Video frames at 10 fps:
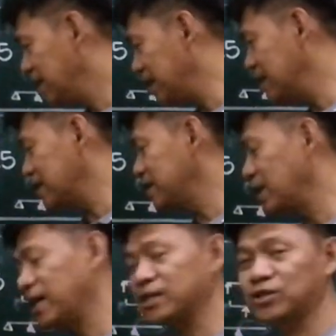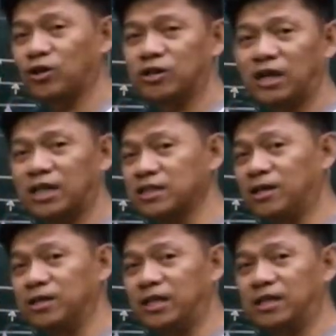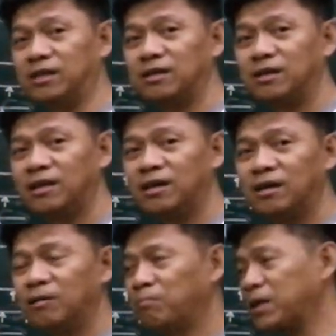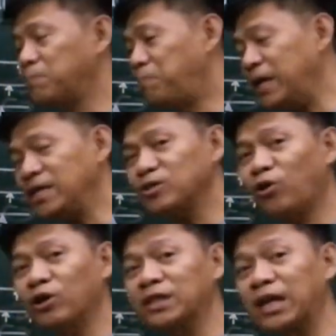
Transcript: in the selection as RD. But based on